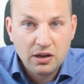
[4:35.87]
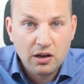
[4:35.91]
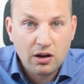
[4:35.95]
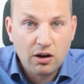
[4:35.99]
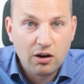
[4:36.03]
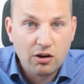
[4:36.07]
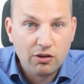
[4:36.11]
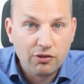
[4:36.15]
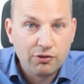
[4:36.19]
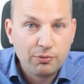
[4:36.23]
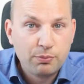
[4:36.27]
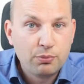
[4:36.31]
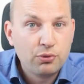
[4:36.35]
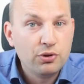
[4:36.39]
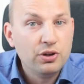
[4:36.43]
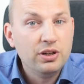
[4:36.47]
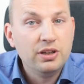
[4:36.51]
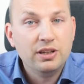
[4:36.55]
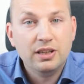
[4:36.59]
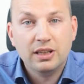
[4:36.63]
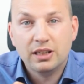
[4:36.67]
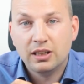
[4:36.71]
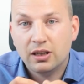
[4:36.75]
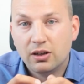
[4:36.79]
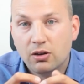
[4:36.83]
of
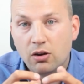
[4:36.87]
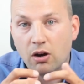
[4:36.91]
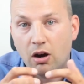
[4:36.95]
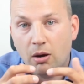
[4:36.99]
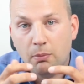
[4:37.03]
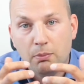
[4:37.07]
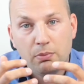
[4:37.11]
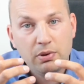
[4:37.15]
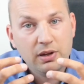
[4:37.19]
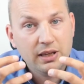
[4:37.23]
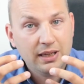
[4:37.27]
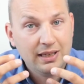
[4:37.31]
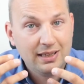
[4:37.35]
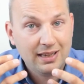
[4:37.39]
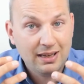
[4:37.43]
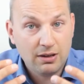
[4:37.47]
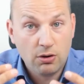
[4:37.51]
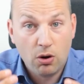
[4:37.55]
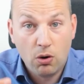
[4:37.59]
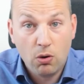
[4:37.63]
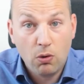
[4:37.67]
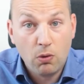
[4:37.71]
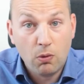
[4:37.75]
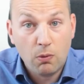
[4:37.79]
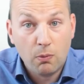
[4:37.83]
printing a complete
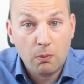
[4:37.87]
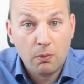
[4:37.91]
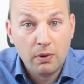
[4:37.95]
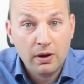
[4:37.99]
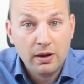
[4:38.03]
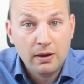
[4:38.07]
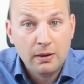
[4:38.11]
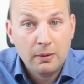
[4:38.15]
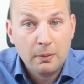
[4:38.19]
home,